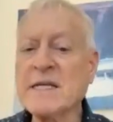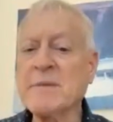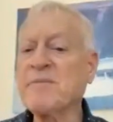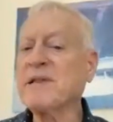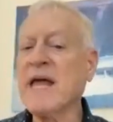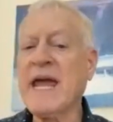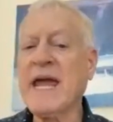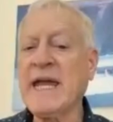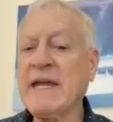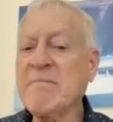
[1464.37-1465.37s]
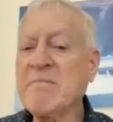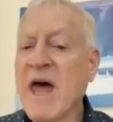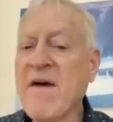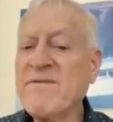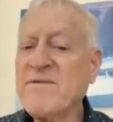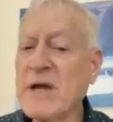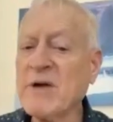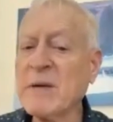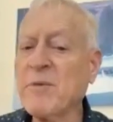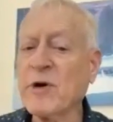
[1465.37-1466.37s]
can play a
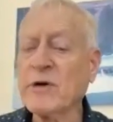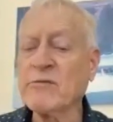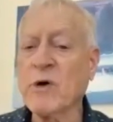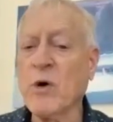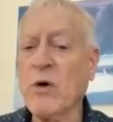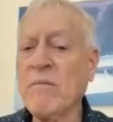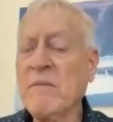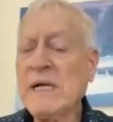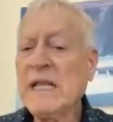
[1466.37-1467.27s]
very important role